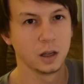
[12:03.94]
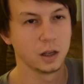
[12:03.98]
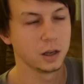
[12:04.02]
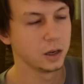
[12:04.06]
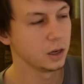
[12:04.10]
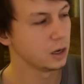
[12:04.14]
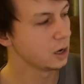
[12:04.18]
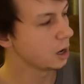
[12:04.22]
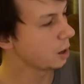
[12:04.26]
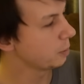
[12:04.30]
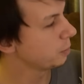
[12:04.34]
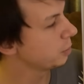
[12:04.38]

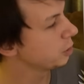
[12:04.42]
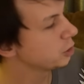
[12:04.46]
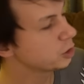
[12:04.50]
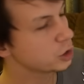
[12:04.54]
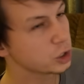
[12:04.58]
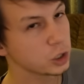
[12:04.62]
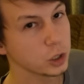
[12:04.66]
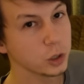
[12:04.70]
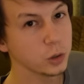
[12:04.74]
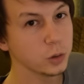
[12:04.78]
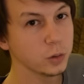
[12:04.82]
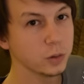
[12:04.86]
Number
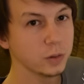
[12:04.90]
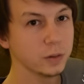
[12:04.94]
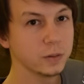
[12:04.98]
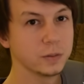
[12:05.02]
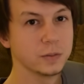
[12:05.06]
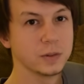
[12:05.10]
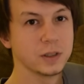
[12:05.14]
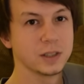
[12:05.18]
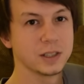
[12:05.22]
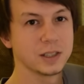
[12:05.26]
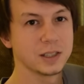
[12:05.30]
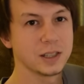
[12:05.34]
two,
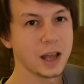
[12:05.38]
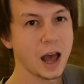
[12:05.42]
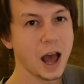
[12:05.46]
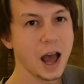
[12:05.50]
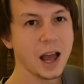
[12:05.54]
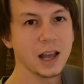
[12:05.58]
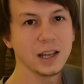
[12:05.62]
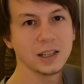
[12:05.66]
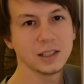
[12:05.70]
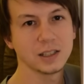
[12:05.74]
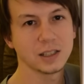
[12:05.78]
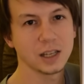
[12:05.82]

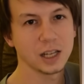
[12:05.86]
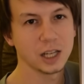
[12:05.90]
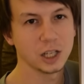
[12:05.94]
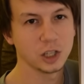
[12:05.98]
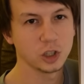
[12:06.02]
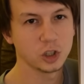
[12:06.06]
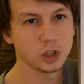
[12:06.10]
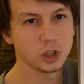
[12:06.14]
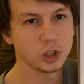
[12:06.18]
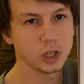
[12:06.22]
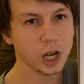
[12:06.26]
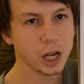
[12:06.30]
size
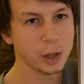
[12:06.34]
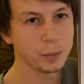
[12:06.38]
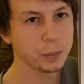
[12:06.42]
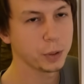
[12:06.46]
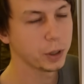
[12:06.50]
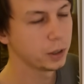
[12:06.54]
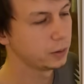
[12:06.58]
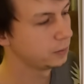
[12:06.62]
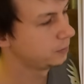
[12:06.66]
and shape.